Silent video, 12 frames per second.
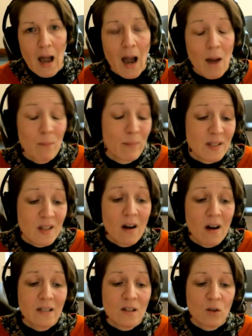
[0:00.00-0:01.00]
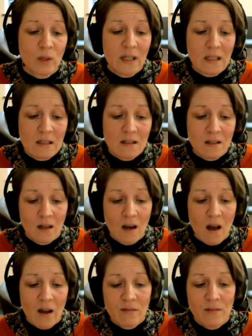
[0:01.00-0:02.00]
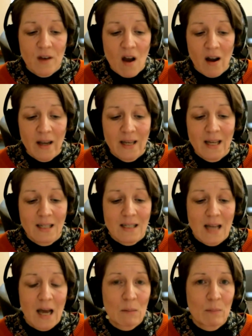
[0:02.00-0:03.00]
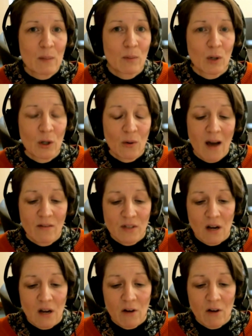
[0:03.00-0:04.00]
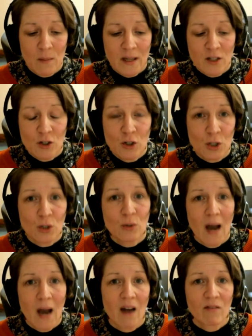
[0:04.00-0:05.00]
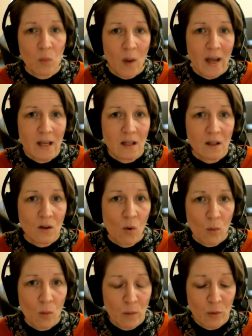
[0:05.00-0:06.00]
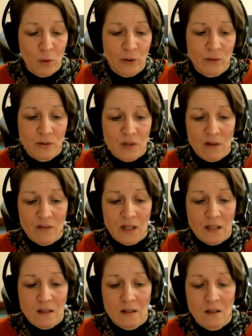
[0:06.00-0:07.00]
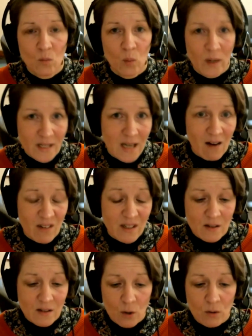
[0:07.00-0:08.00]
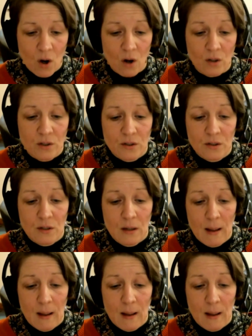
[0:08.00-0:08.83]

And besides, according to Sun Life, 9 in 10 people who have a direct cremation do have a wake or memorial service, which carries its own costs.